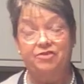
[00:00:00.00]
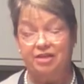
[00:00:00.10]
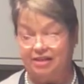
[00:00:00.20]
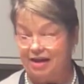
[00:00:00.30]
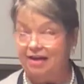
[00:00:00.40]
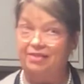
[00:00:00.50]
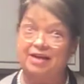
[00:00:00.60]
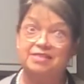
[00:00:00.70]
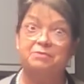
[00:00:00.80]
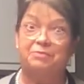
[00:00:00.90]
decline.
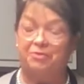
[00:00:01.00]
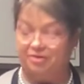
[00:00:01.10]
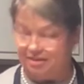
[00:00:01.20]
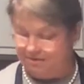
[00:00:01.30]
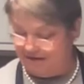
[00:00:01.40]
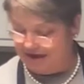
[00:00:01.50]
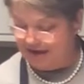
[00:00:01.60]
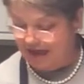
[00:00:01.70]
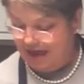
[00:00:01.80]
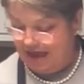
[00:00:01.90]
That's important to
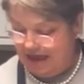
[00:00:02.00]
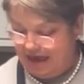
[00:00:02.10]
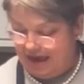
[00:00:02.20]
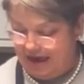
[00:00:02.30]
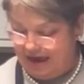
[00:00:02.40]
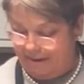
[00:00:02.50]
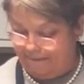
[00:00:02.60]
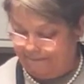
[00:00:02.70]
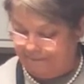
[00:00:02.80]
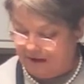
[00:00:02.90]
me. And
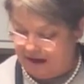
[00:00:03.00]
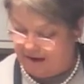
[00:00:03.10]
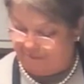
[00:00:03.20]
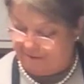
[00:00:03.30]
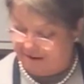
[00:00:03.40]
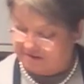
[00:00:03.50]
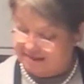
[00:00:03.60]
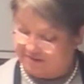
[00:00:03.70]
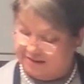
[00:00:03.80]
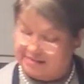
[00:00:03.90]
promotes
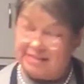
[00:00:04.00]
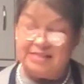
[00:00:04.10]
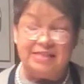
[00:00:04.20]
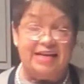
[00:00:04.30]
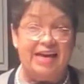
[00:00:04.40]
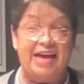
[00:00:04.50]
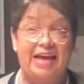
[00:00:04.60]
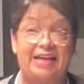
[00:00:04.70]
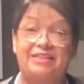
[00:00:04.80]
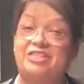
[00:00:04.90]
healthy
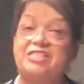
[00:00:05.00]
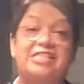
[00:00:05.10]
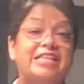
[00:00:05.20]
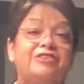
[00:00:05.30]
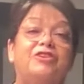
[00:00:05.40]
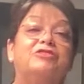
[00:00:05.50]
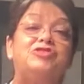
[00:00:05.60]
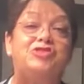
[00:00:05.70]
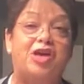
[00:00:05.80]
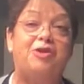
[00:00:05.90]
skin. Just there are
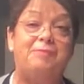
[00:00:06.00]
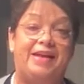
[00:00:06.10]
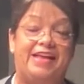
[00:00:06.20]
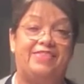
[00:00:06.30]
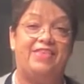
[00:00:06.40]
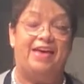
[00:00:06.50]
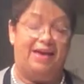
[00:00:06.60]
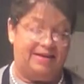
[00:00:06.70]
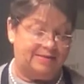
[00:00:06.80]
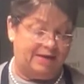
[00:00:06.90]
so many
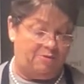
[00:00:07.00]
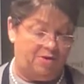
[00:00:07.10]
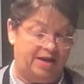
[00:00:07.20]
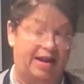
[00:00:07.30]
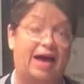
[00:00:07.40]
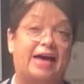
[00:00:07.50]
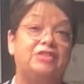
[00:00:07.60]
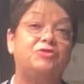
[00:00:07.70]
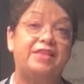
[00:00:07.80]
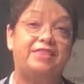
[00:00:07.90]
things that when I
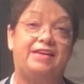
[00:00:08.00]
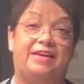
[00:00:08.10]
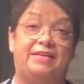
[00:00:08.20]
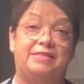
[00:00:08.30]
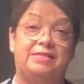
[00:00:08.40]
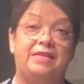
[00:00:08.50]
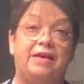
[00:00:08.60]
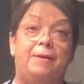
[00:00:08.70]
drink this,